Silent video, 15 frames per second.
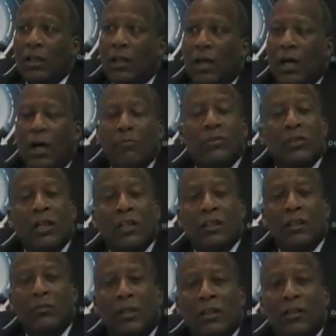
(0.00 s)
I'm telling
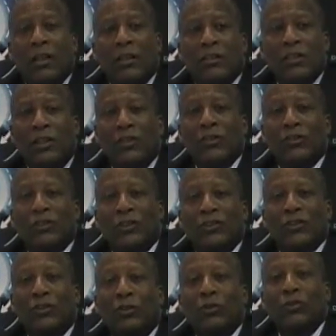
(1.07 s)
them that their teachers in
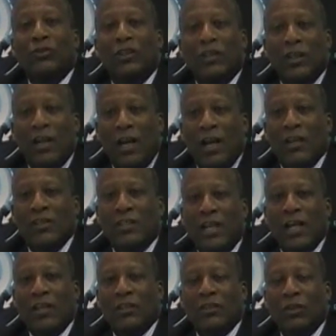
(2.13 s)
schools are
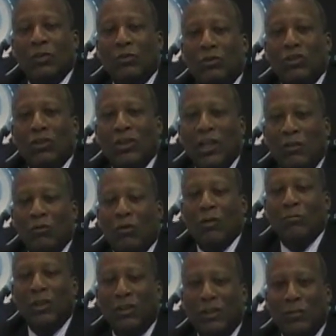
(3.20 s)
contacts, so they want
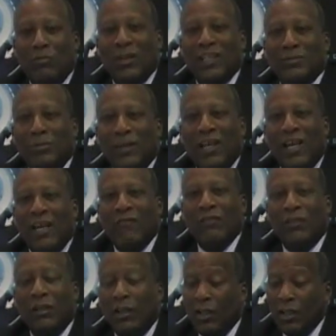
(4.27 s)
to be on their best behavior.
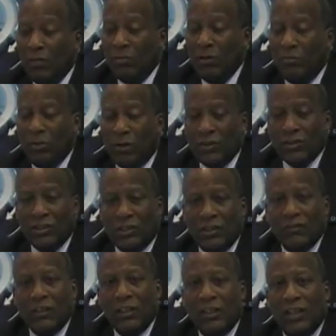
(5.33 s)
The person's
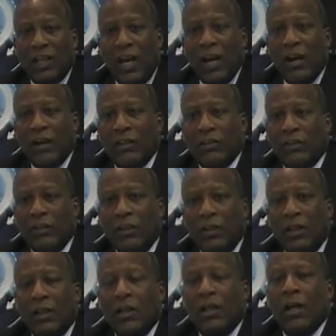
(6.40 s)
of good character,
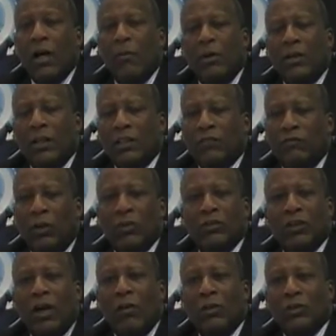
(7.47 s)
because folks
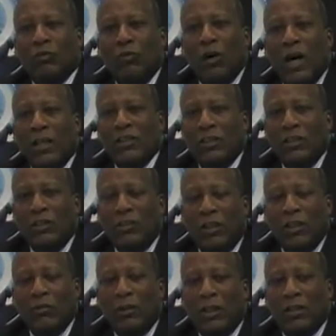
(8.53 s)
are always watching you
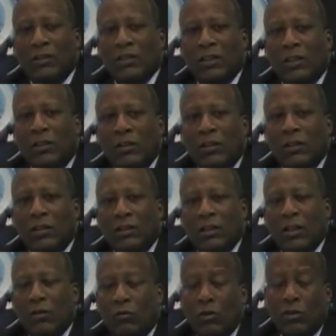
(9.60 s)
anyway to see
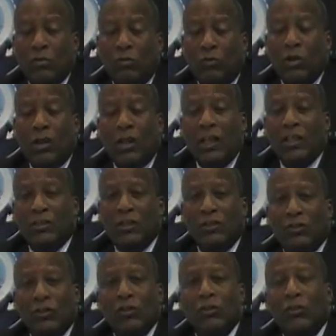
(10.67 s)
kind of what it is that
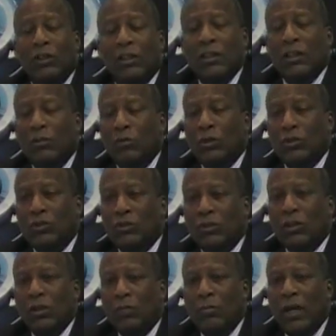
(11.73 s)
you're doing and kind of what
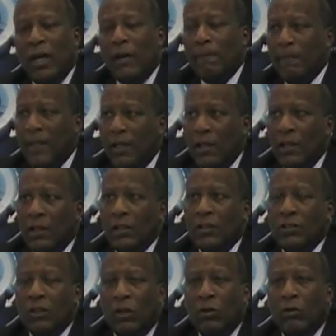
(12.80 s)
you're about.
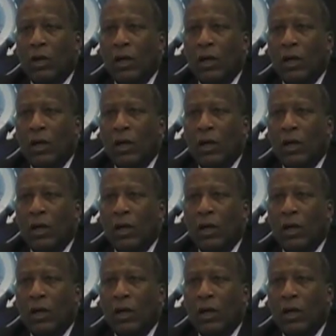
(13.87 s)
So